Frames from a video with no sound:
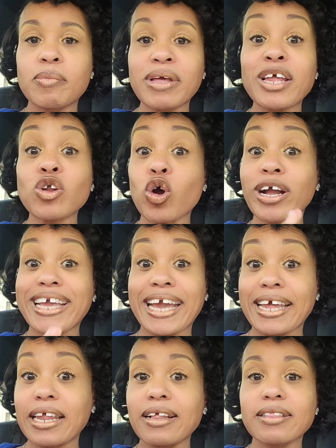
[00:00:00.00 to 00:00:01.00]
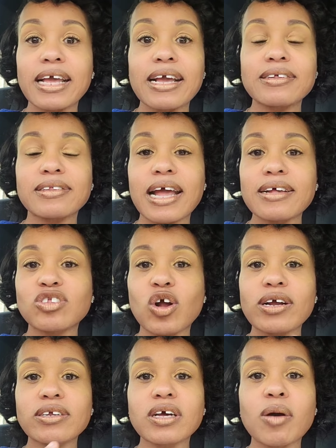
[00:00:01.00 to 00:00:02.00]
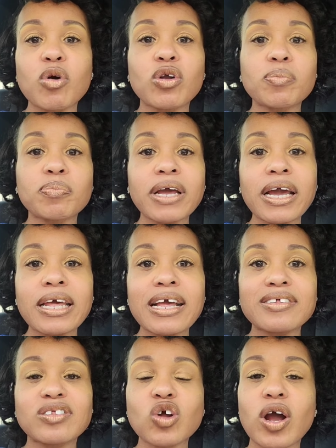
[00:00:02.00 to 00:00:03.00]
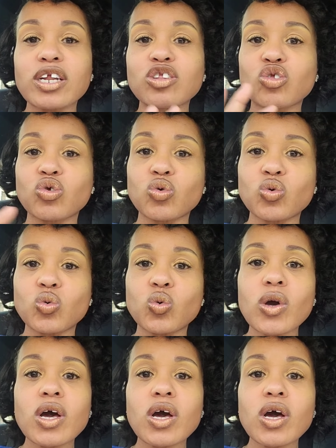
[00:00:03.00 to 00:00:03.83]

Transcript: inorganic things that started to come on the planet and started to